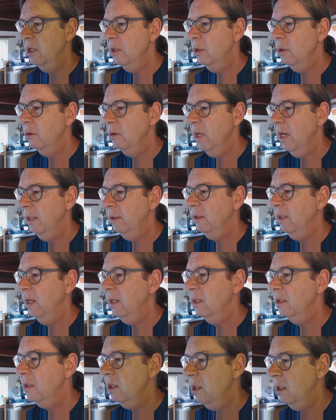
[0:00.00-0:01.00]
and no doubt
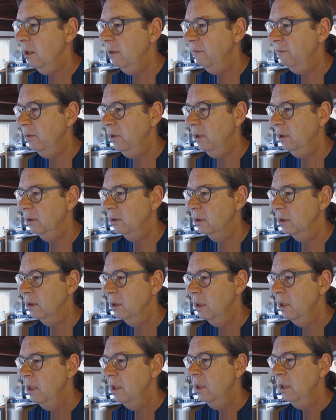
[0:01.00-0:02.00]
that is our fault
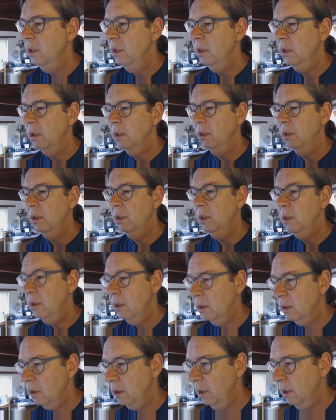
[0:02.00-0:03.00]
in
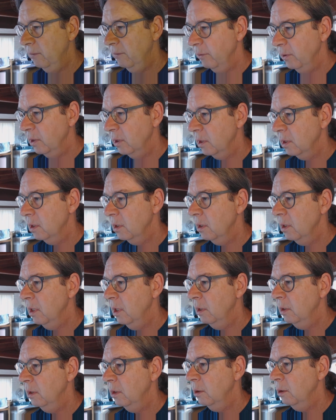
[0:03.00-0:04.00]
this conference,
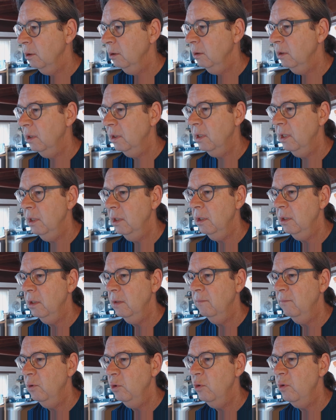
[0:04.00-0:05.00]
and the early
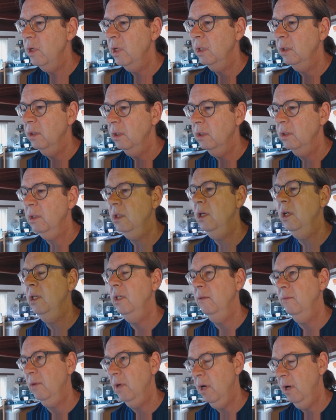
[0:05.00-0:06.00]
stages of doing this
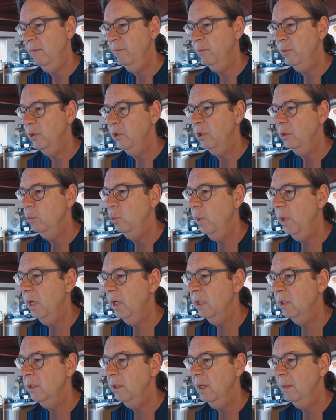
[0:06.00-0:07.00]
kind of conference in
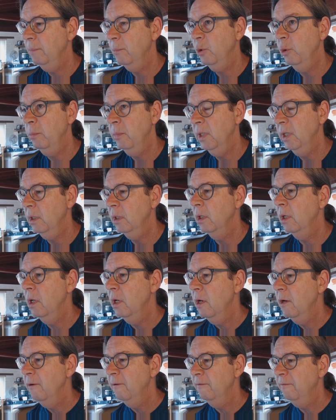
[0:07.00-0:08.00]
ways that permit
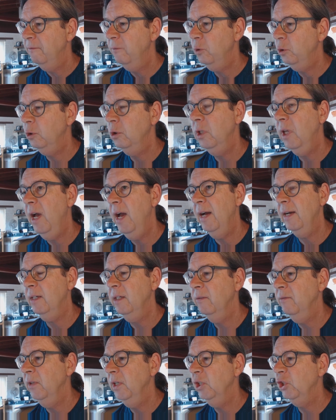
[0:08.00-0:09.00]
full
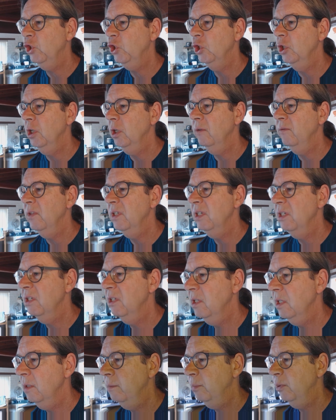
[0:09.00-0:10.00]
activation of its
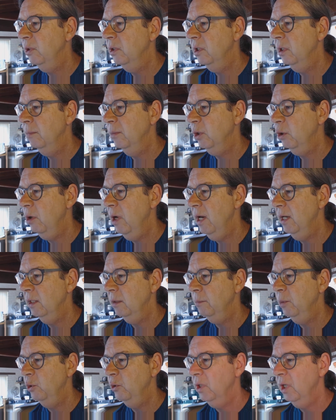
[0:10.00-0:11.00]
deeply
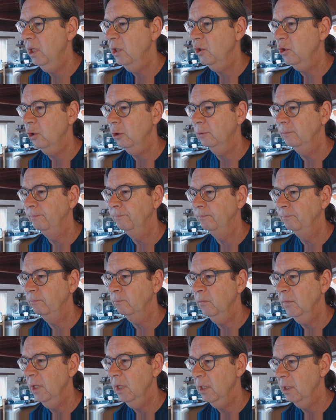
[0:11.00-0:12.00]
democratic potential.
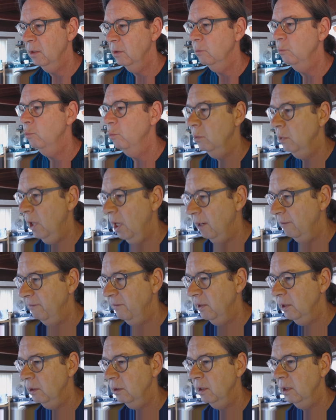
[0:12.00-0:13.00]
And I
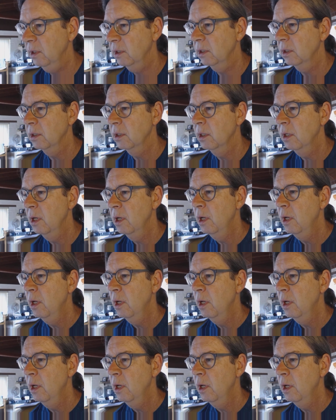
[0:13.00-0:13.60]
feel this.